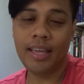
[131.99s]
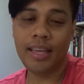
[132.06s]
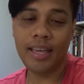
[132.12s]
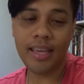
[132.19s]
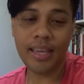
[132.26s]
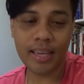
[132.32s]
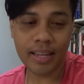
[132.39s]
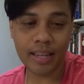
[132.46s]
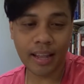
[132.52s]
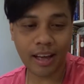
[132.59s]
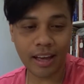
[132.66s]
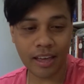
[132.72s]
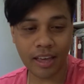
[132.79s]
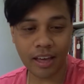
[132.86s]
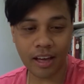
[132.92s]
And
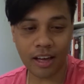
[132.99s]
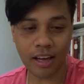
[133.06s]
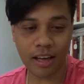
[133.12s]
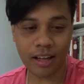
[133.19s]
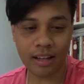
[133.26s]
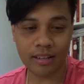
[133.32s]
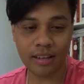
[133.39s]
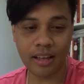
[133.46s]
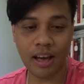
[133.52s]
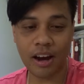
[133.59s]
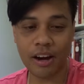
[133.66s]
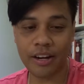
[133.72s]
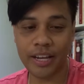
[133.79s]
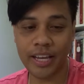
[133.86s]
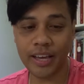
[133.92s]
I got
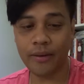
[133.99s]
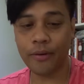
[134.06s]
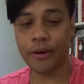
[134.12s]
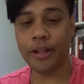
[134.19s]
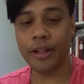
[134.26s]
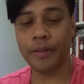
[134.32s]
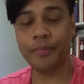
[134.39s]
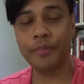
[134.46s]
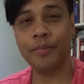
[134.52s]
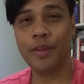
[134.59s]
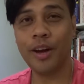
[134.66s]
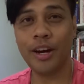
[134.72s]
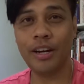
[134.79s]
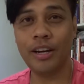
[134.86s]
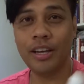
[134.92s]
arnica oil.
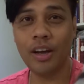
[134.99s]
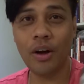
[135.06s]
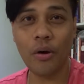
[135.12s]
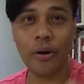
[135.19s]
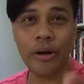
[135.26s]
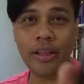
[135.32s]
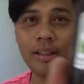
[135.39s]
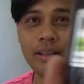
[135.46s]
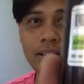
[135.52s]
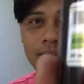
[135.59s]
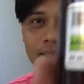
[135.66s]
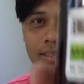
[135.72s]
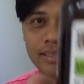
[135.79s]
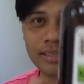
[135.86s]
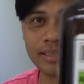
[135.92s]
Arnica oil
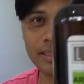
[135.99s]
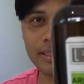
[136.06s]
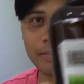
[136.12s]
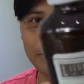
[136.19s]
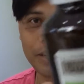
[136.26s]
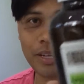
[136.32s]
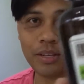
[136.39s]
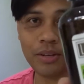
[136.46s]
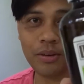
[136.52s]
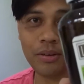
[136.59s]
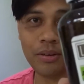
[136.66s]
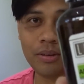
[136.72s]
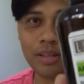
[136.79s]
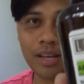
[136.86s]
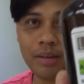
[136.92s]
is something new
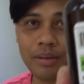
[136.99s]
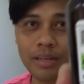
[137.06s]
that I'm